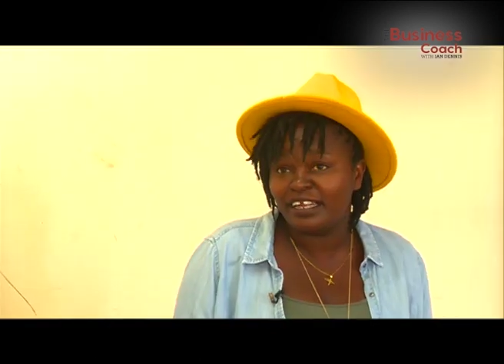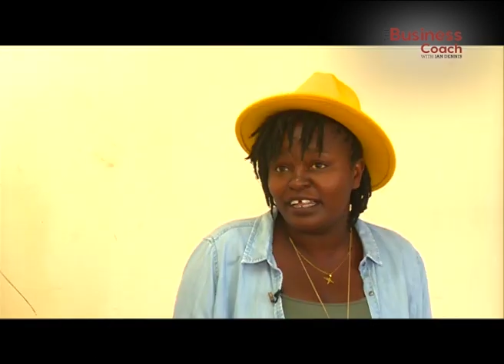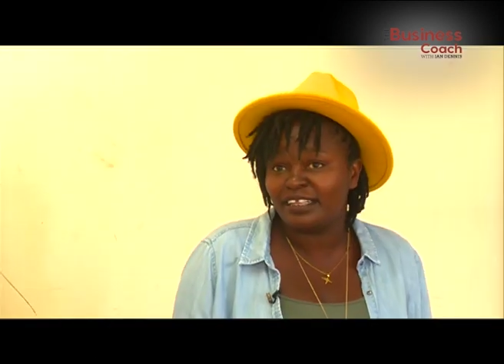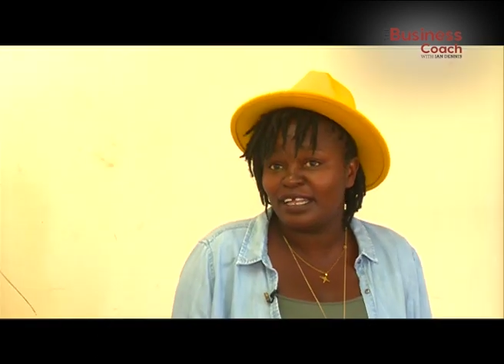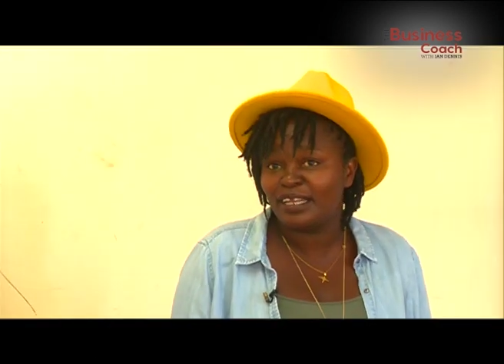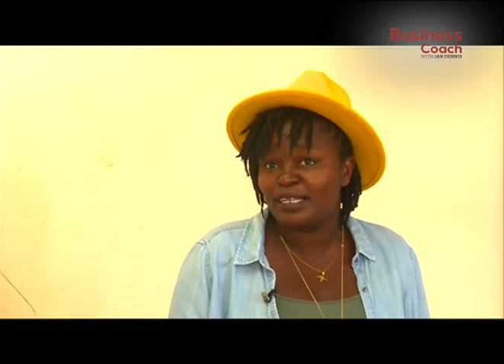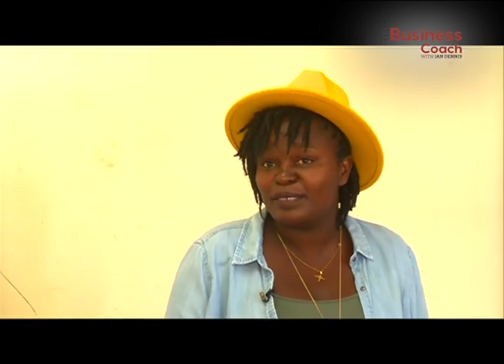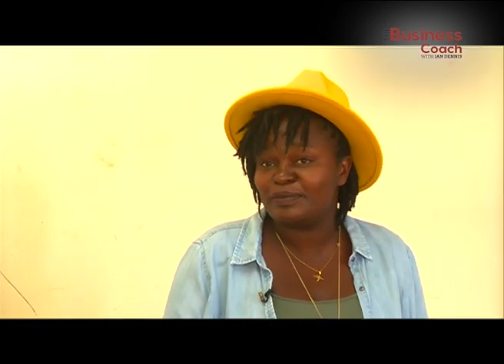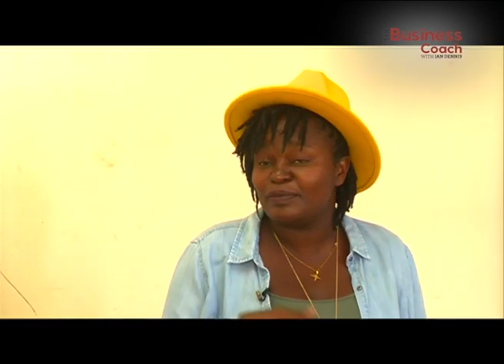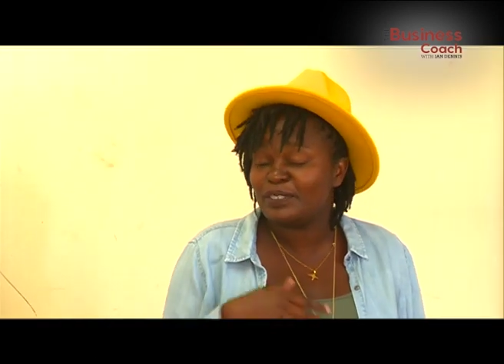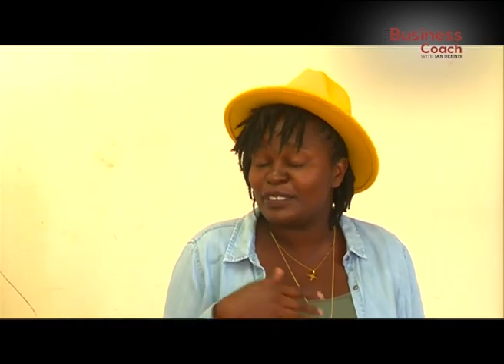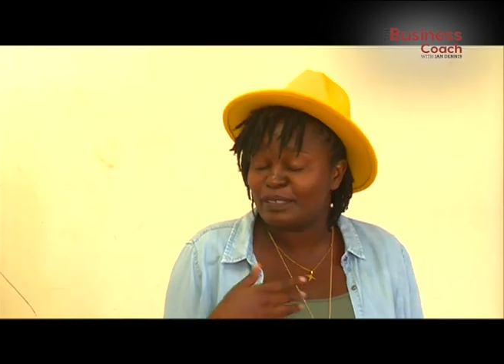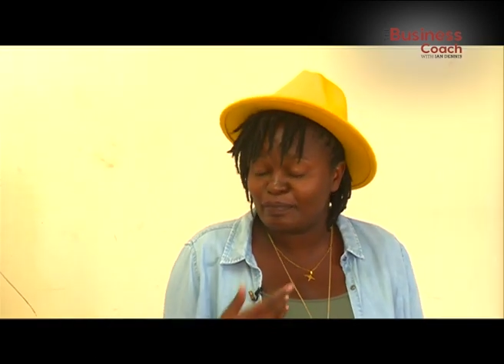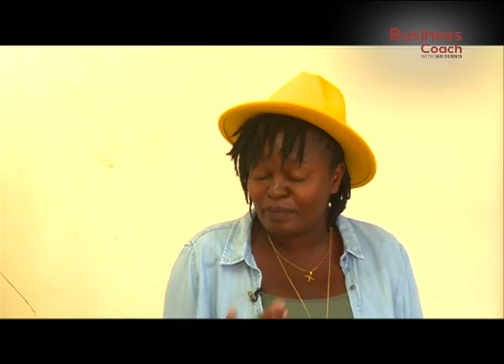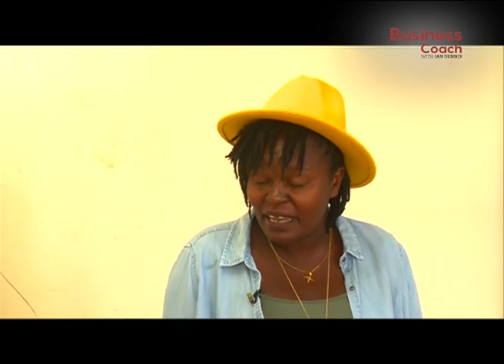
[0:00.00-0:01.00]
and then it
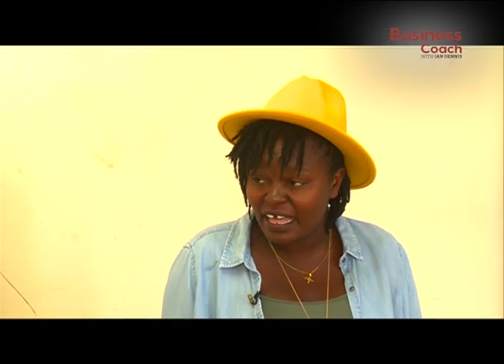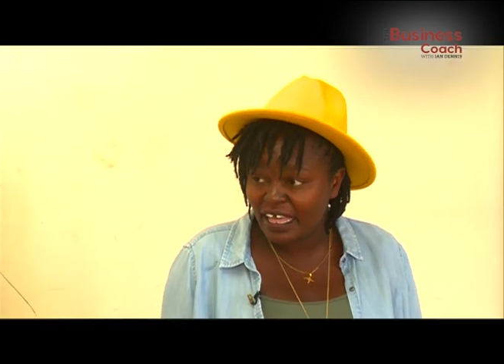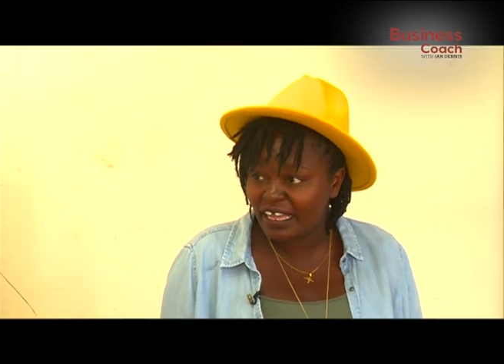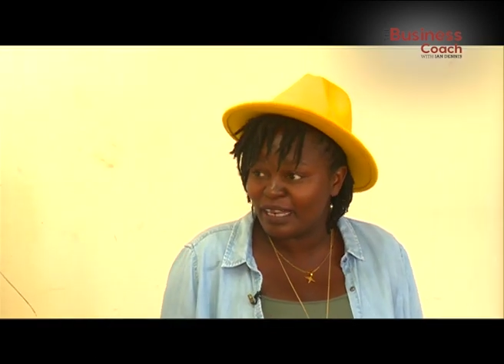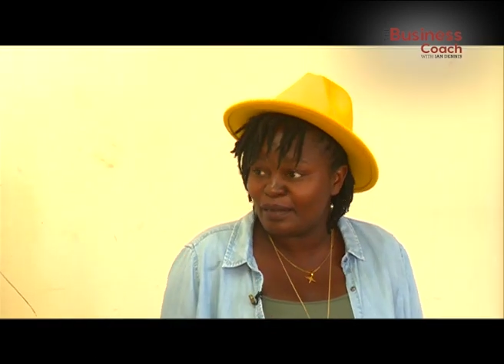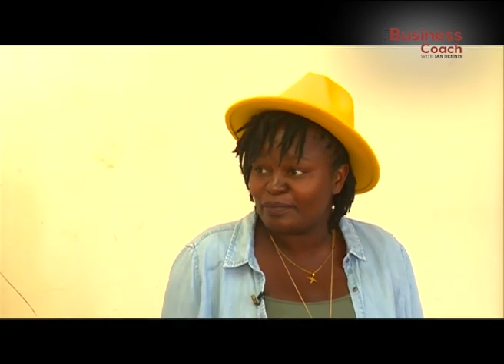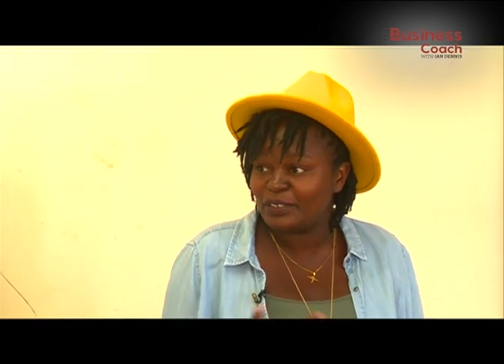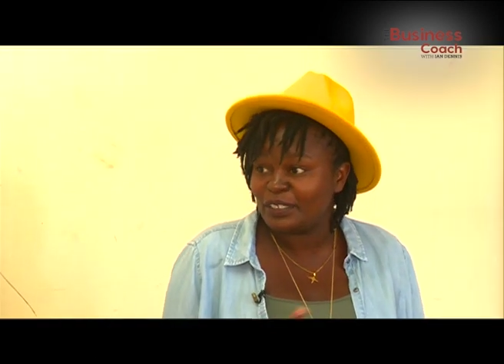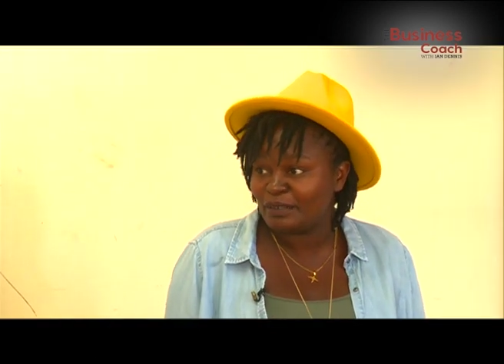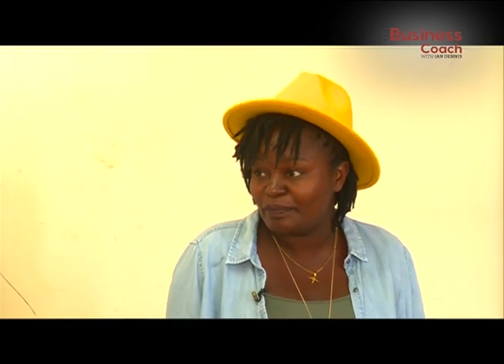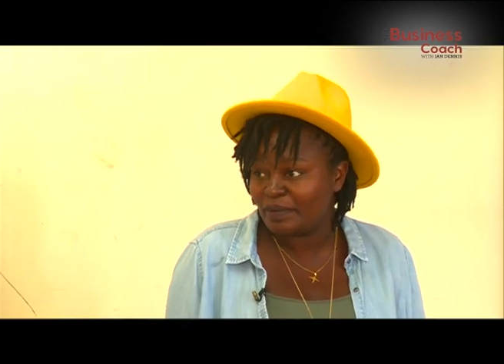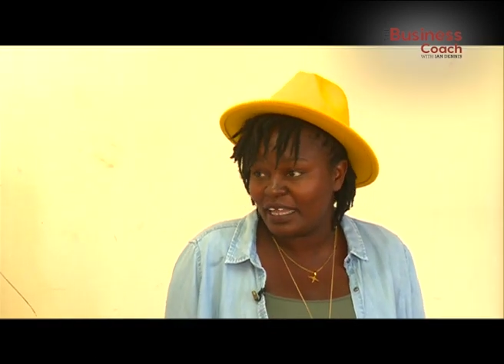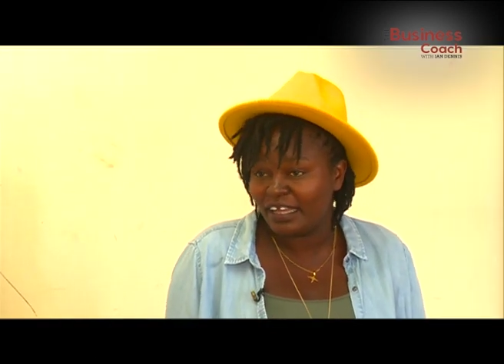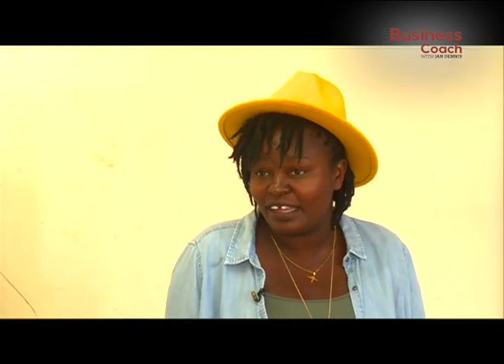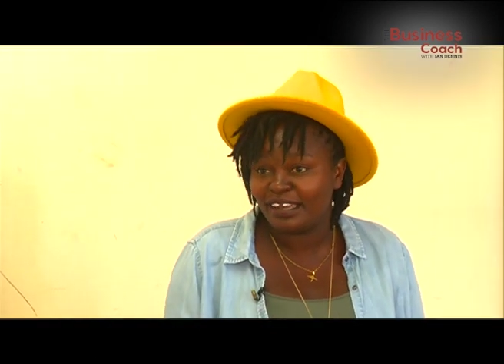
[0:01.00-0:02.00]
multiplied and
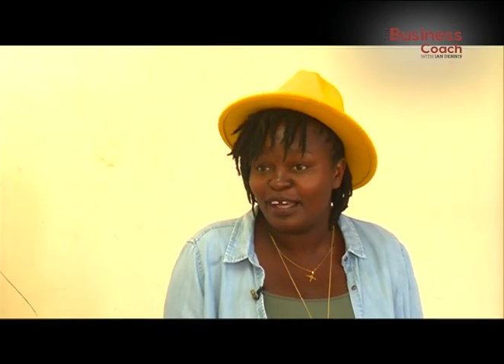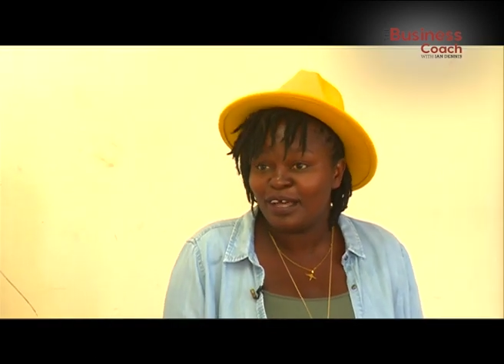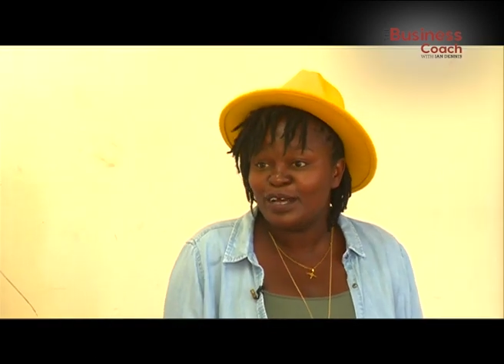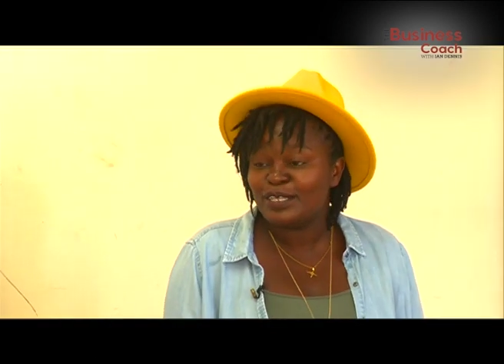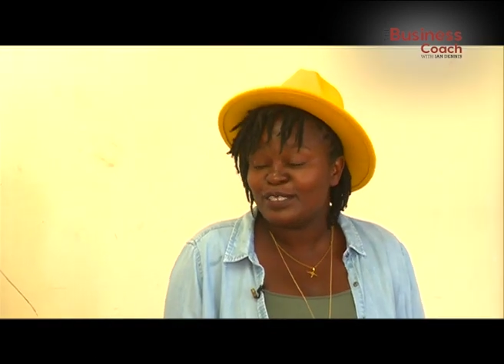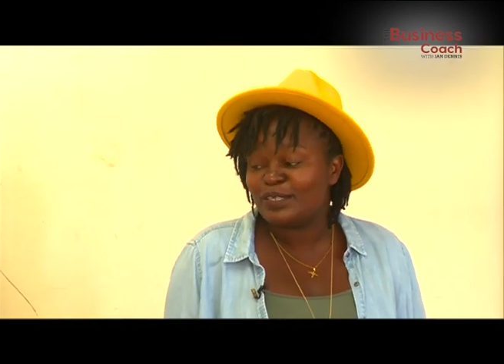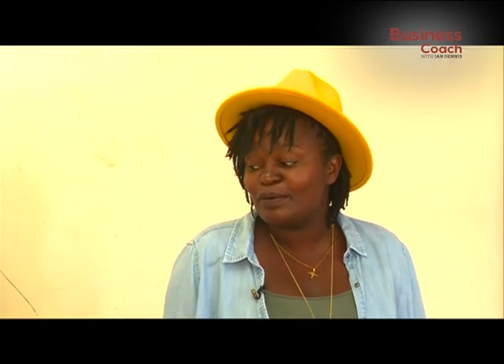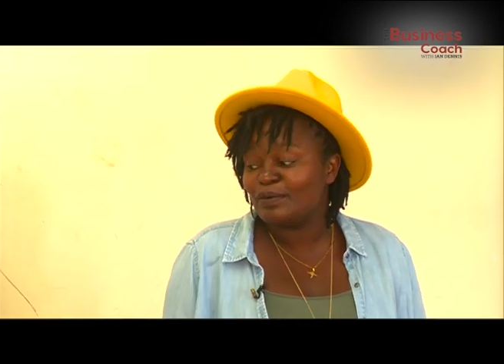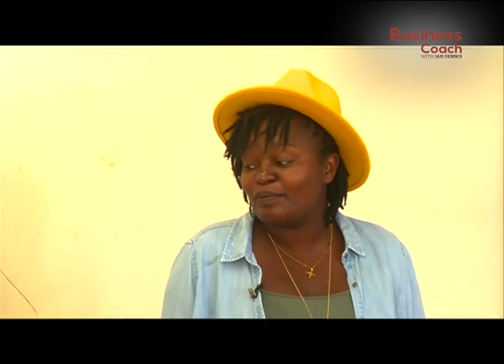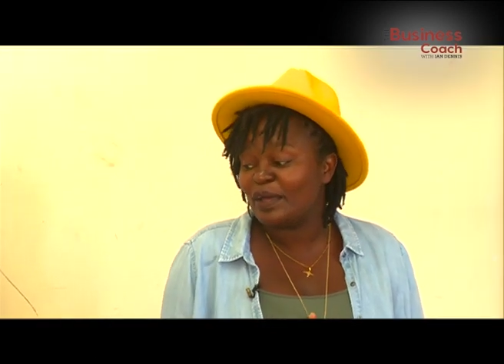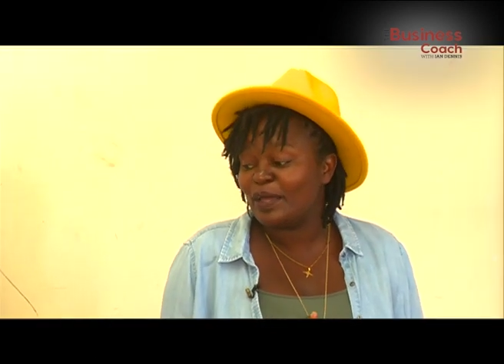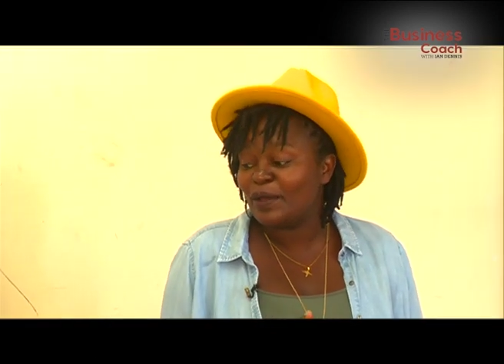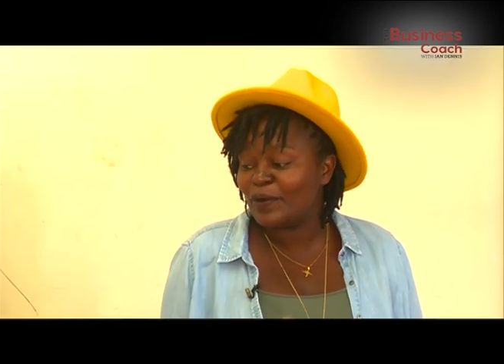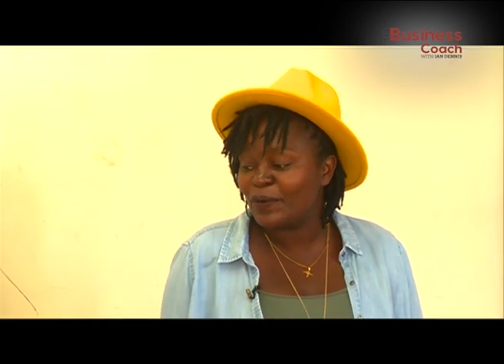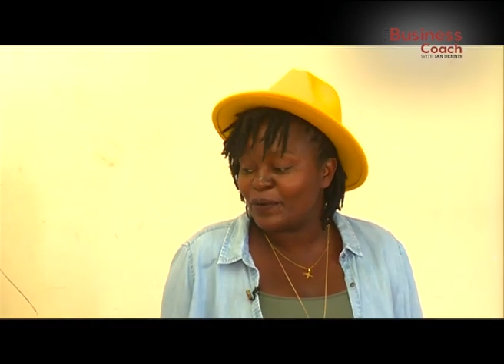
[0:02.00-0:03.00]
multiplied. So
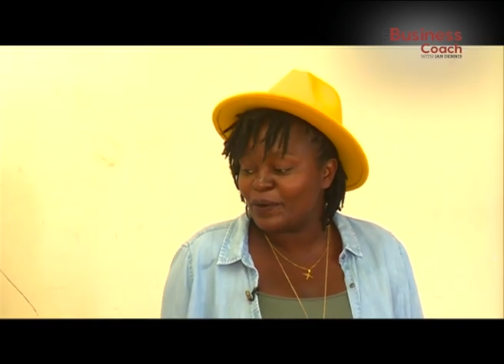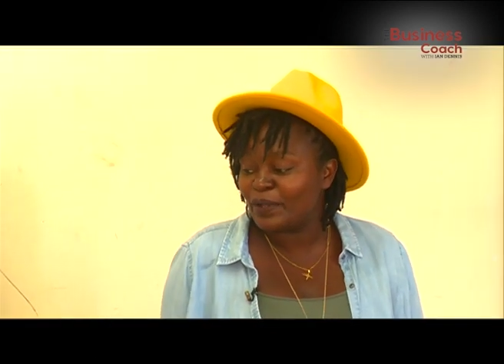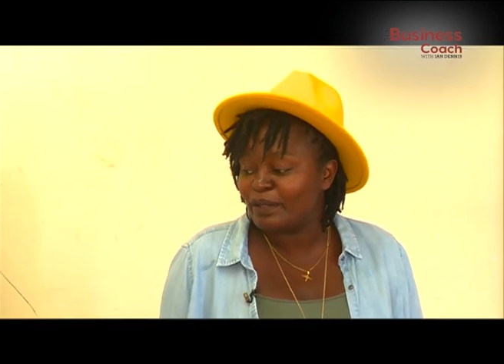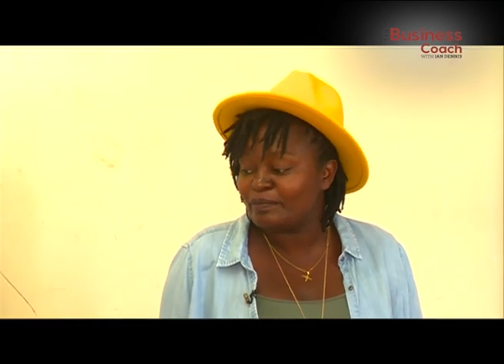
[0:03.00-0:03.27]
my whole